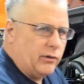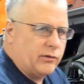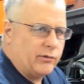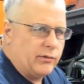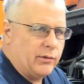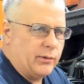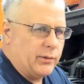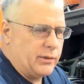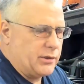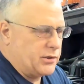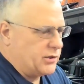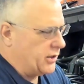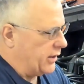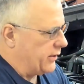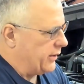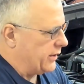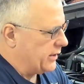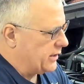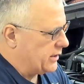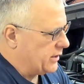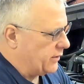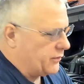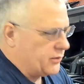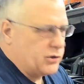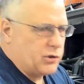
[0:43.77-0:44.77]
a series of
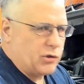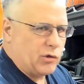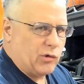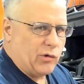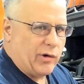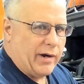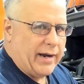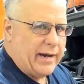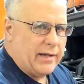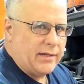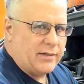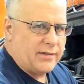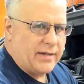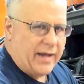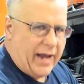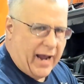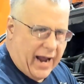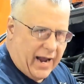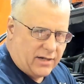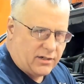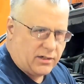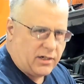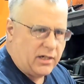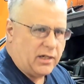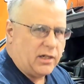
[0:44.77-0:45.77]
screens
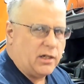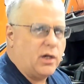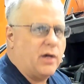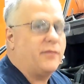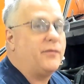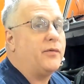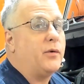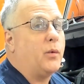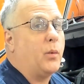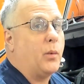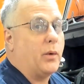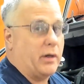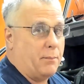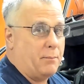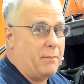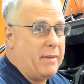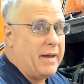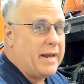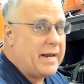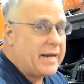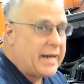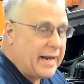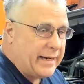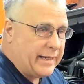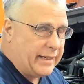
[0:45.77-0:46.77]
asking you if you want to make
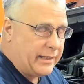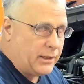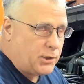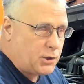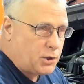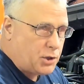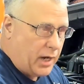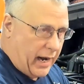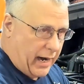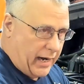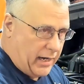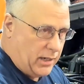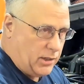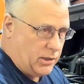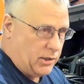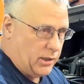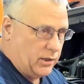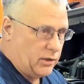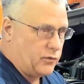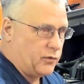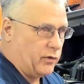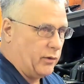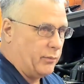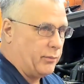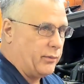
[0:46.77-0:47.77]
any changes
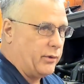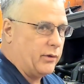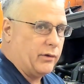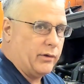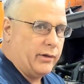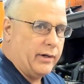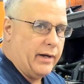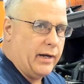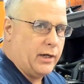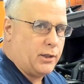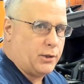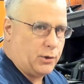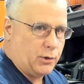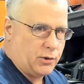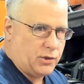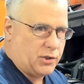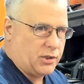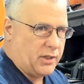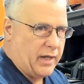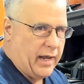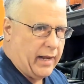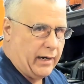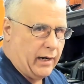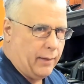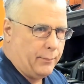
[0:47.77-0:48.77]
from your initial
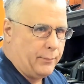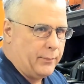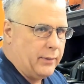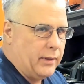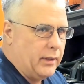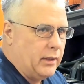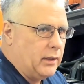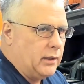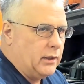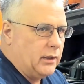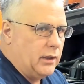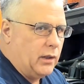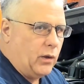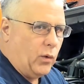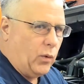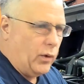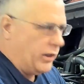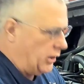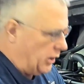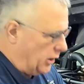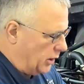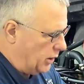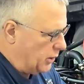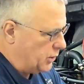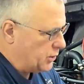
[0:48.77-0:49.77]
setup. We
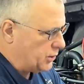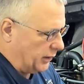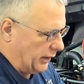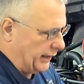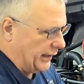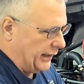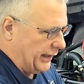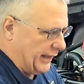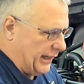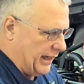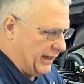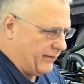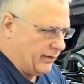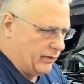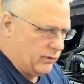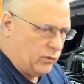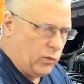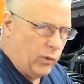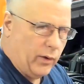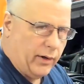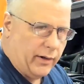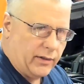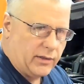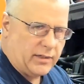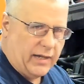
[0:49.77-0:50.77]
usually leave it where
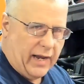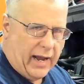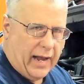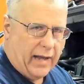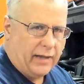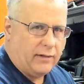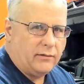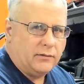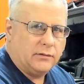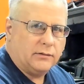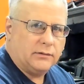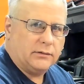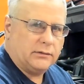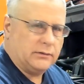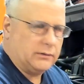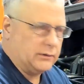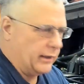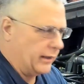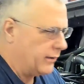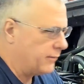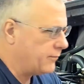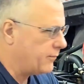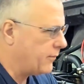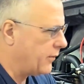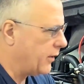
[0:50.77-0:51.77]
it's at.
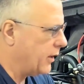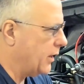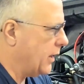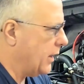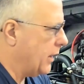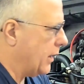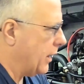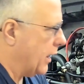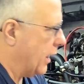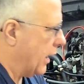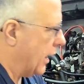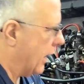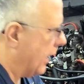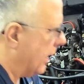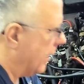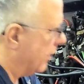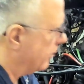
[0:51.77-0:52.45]
Okay? Um,